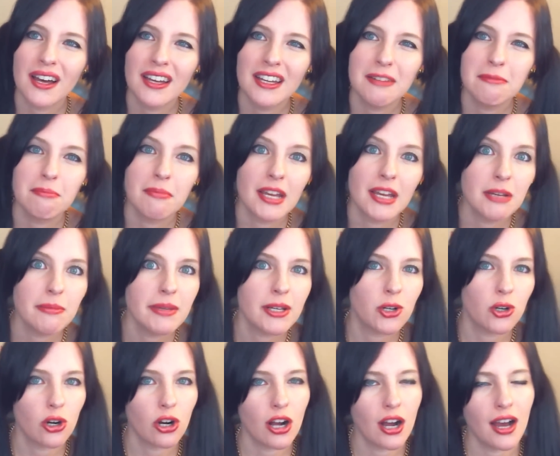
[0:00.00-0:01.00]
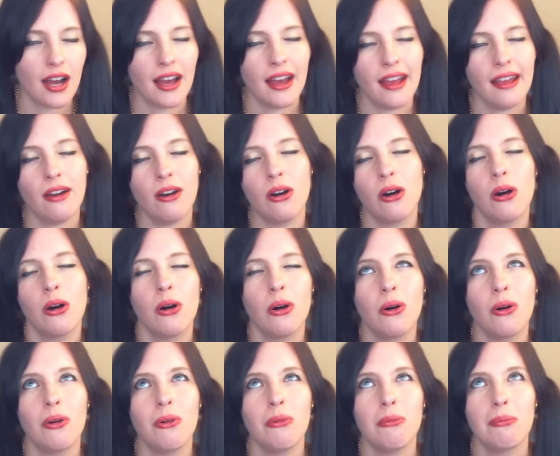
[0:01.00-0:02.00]
made me cry.
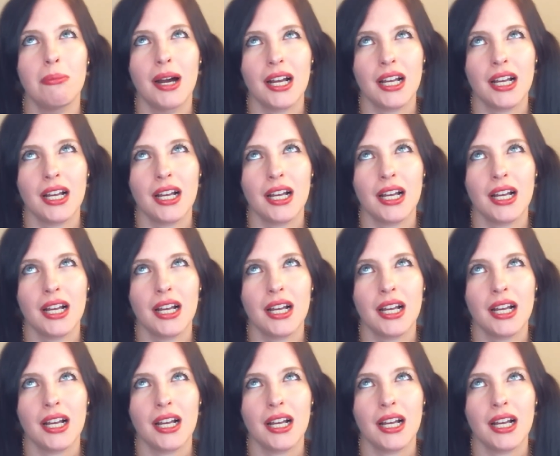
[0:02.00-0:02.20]
Oh my